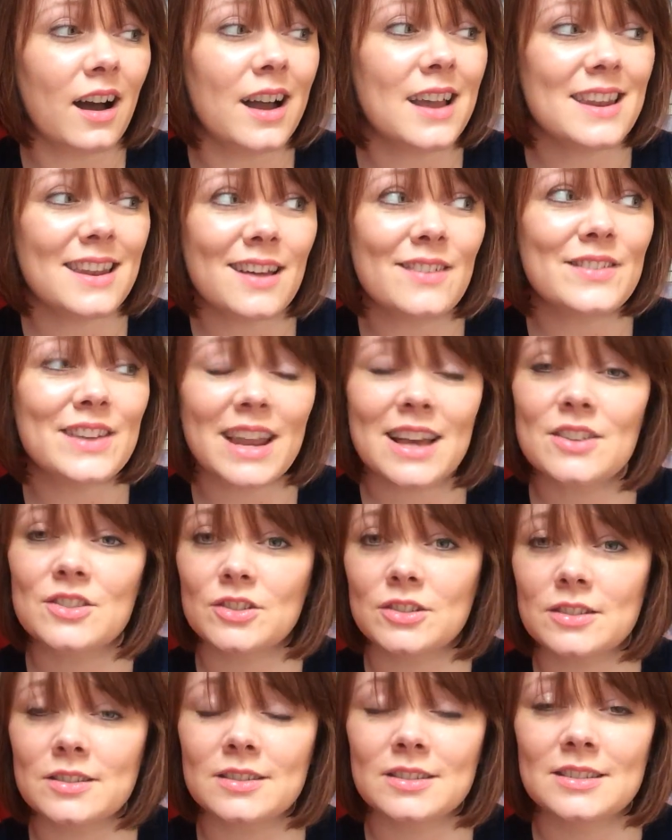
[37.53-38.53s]
I love
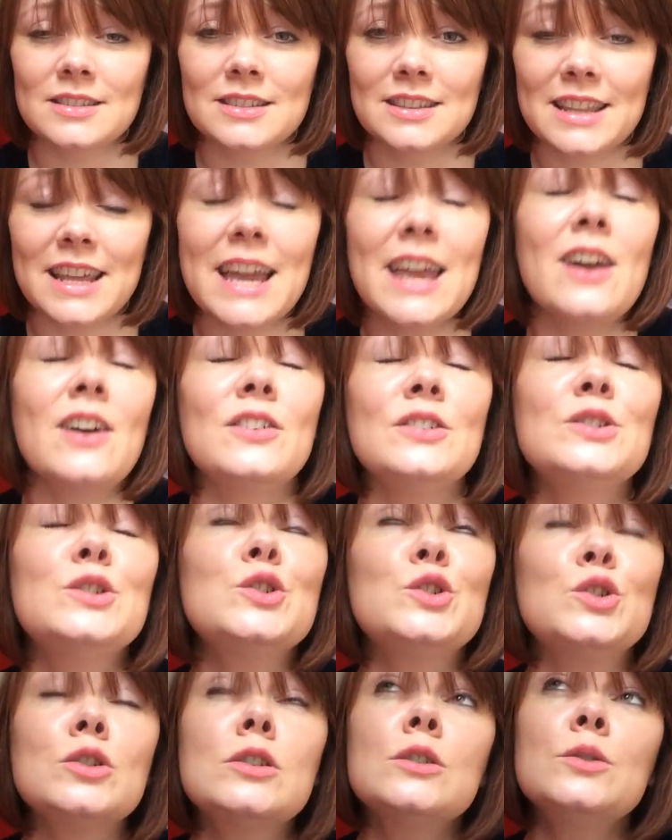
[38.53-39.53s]
electrons. They are
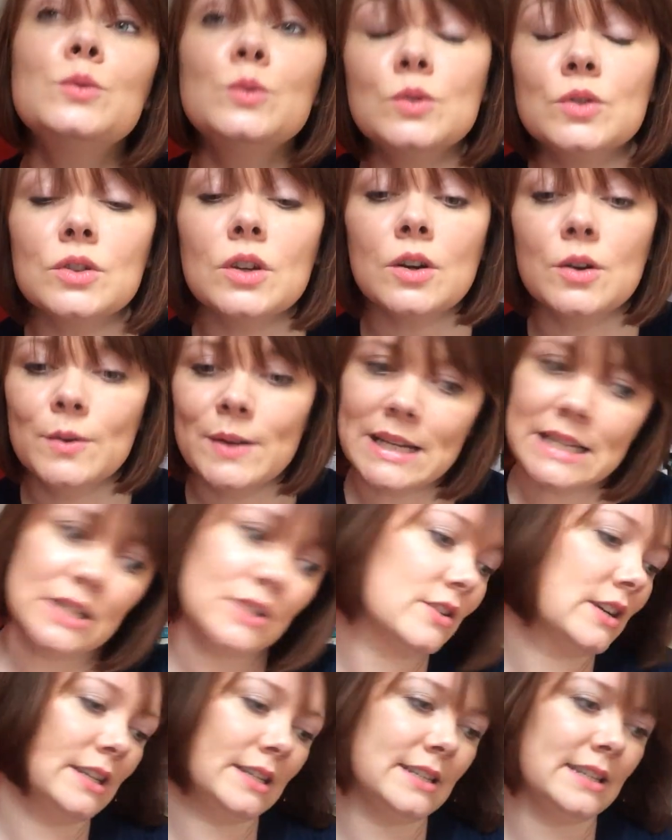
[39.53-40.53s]
so
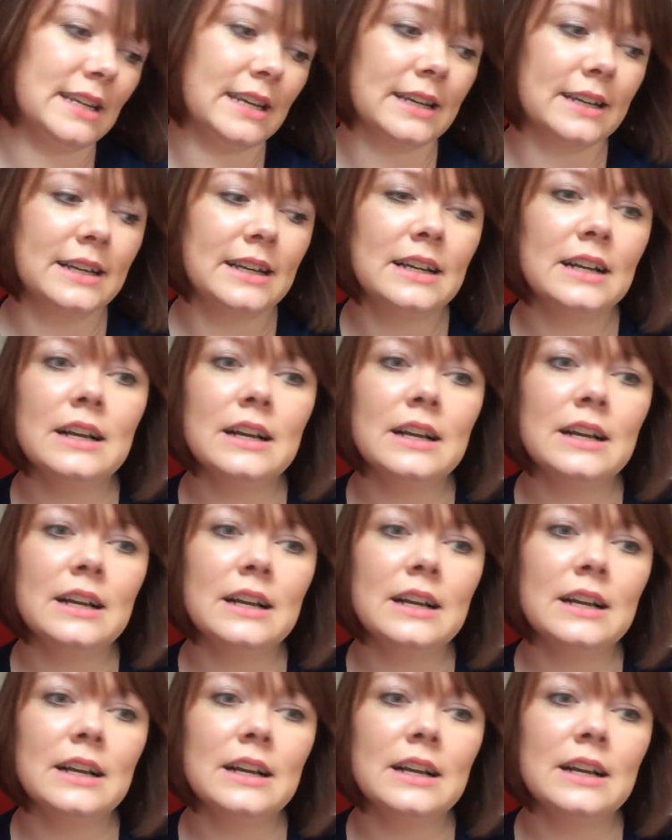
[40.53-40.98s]
interesting.